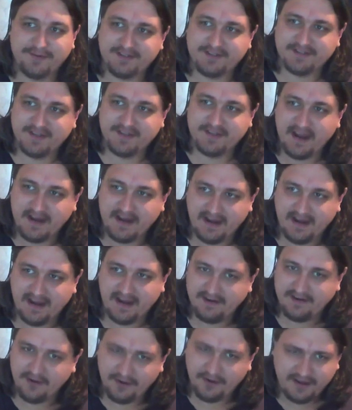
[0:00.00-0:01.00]
society
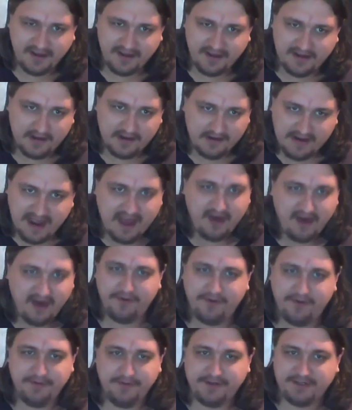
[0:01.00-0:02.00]
and looking at it now
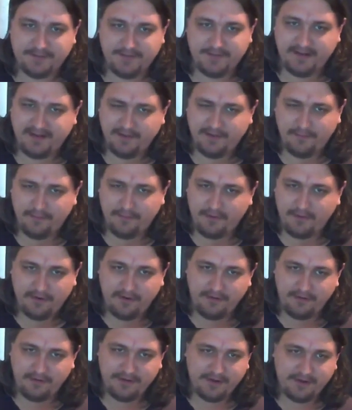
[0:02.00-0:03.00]
you would just be like whoa
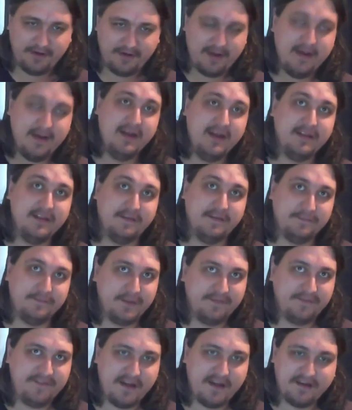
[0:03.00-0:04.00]
holy crap the,
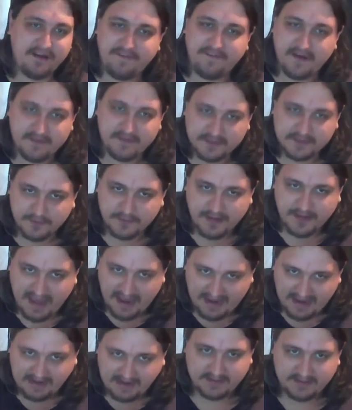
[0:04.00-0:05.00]
the founding fathers would
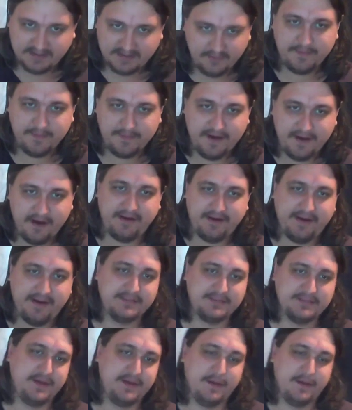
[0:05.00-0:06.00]
hate what america
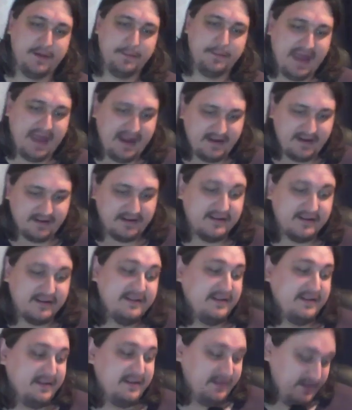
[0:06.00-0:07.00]
has become hate it
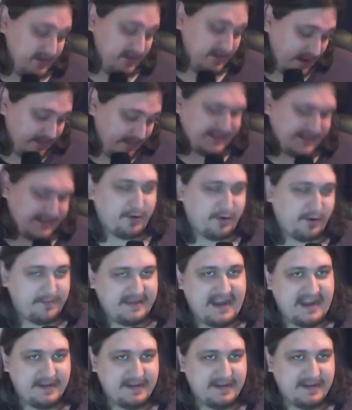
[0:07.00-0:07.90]
yeah. I mean, they probably George hate